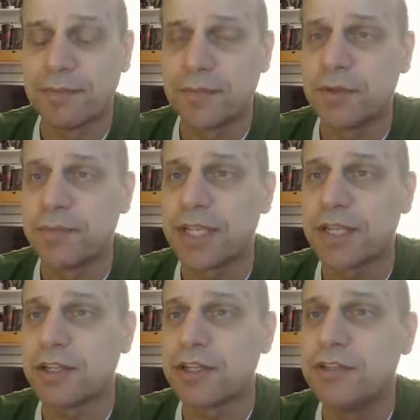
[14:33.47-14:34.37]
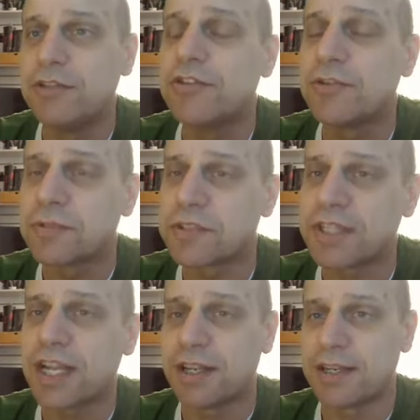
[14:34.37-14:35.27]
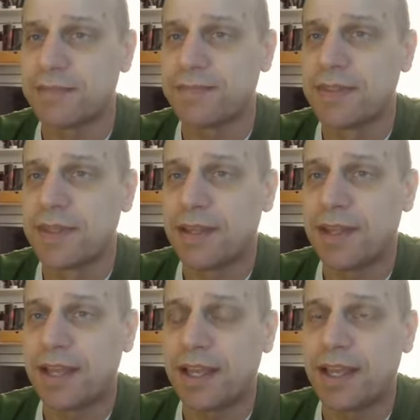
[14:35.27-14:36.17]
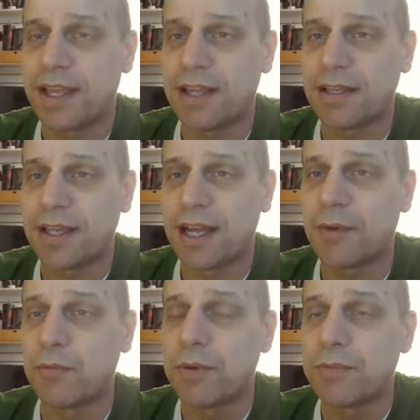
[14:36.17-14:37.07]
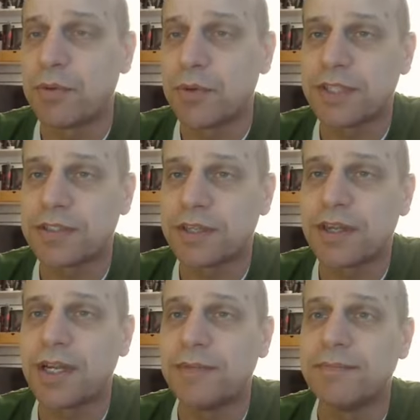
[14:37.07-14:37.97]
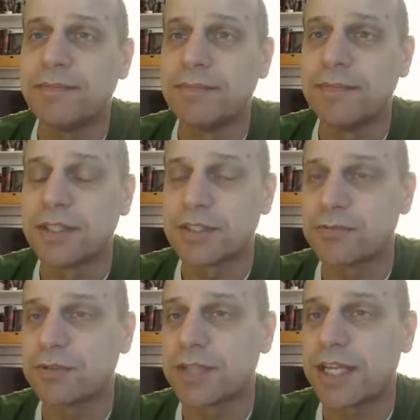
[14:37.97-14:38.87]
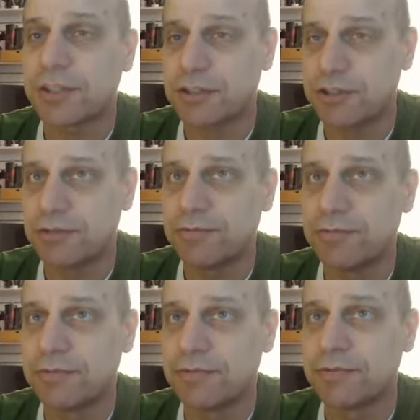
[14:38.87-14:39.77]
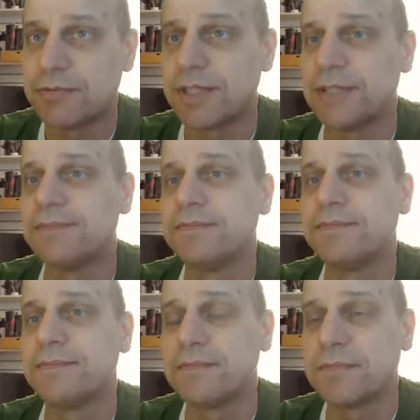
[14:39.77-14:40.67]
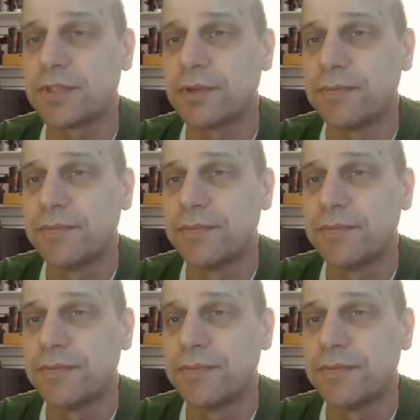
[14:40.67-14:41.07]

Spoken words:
you're making a huge mistake. And at one point in time, this will catch you, right? So,